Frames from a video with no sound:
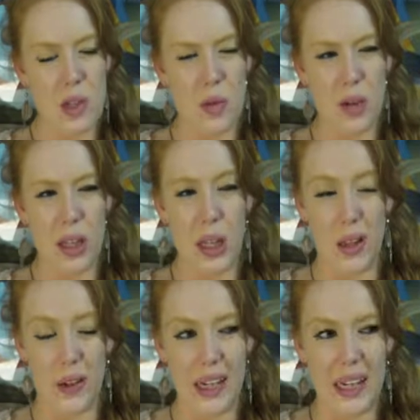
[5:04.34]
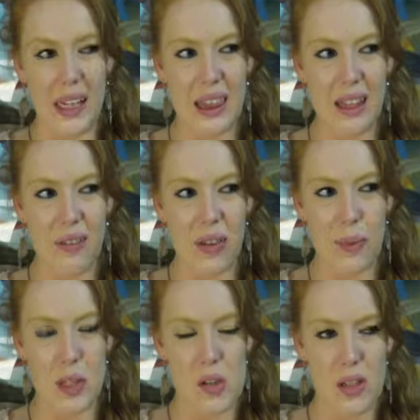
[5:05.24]
do you really learn anything from
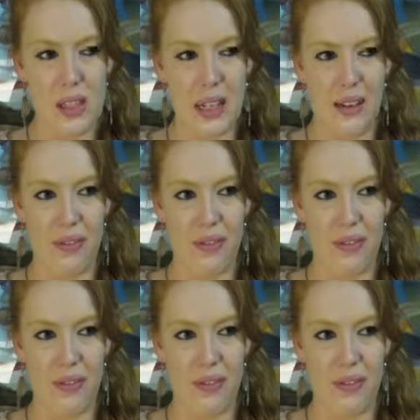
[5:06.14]
it? You just like